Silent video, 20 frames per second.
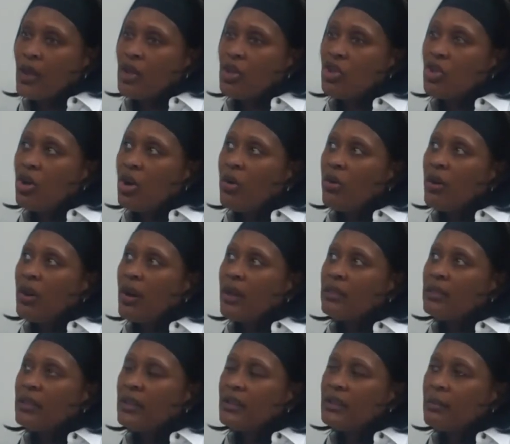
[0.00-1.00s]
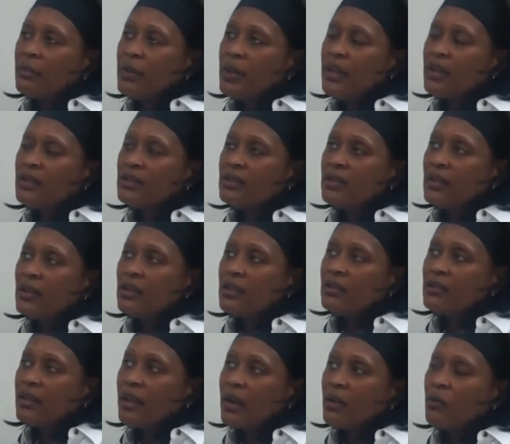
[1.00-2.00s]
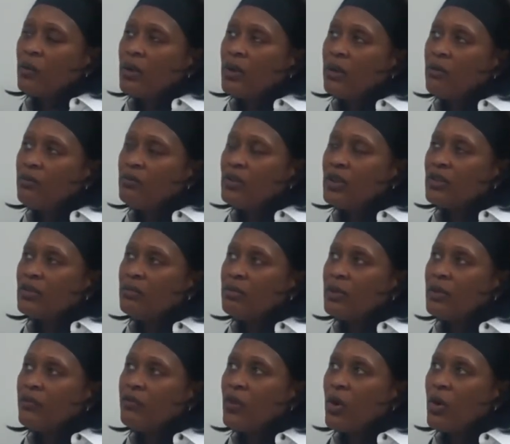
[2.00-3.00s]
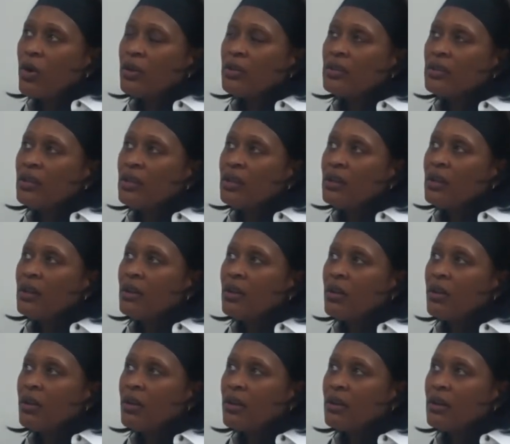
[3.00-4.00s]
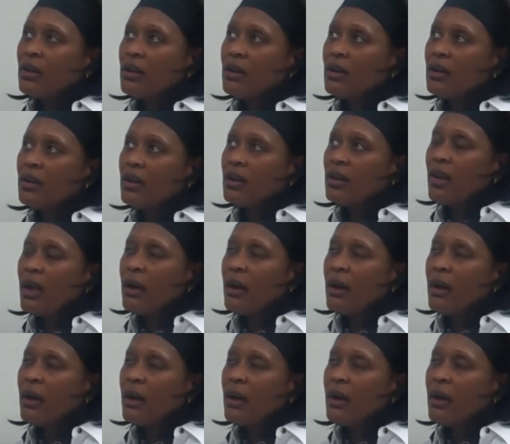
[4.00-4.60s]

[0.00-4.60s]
You know, I think the biggest thing is like we've just been focusing in on a